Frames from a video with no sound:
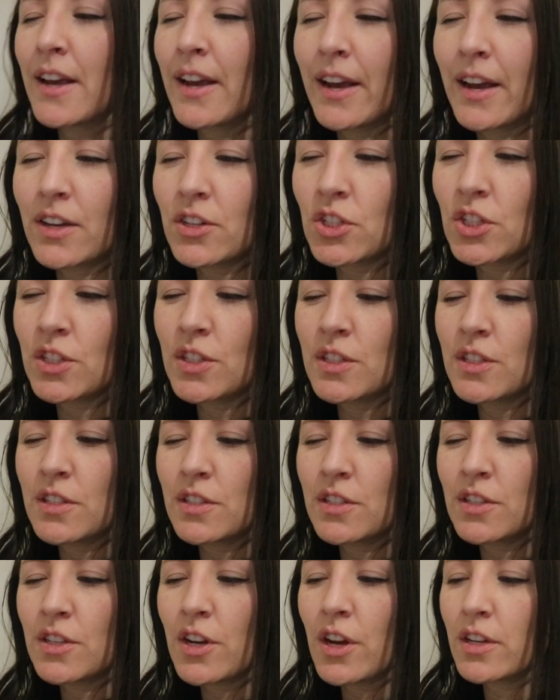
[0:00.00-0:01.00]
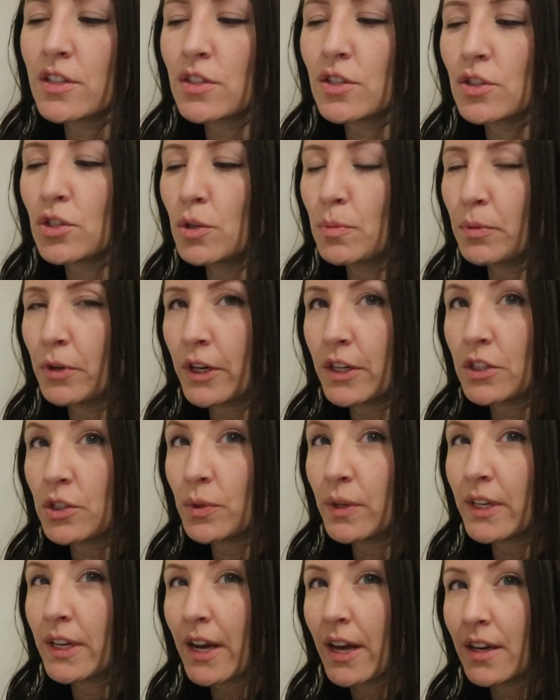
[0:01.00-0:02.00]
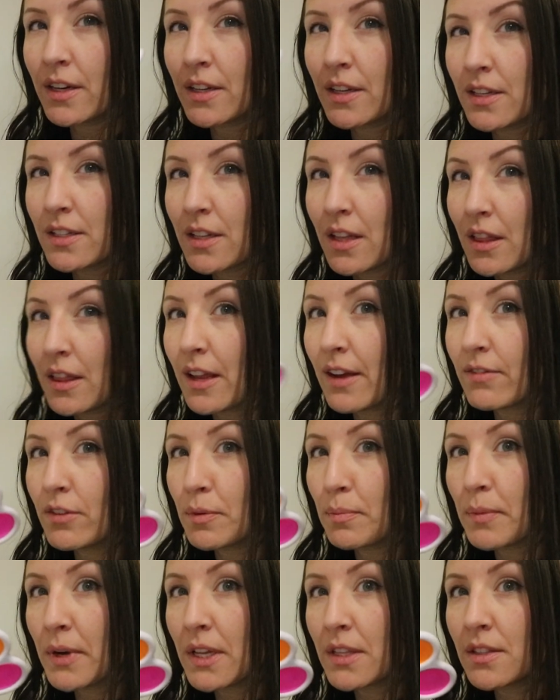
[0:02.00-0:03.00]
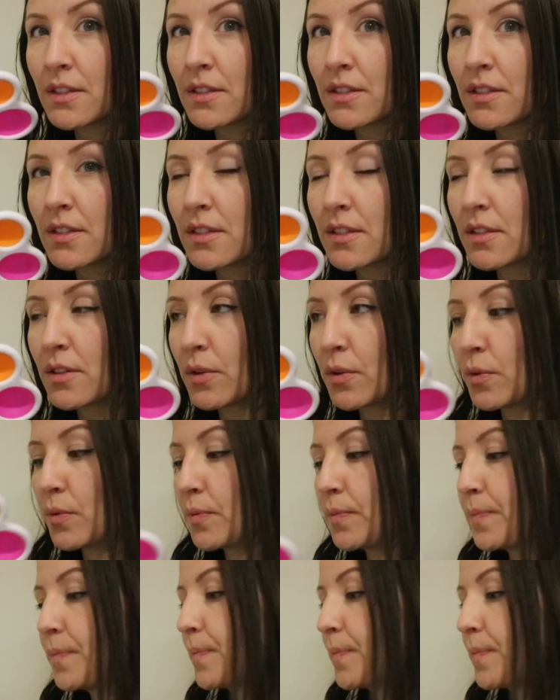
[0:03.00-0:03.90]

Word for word: ashton's not super into it yet and he's 11 months so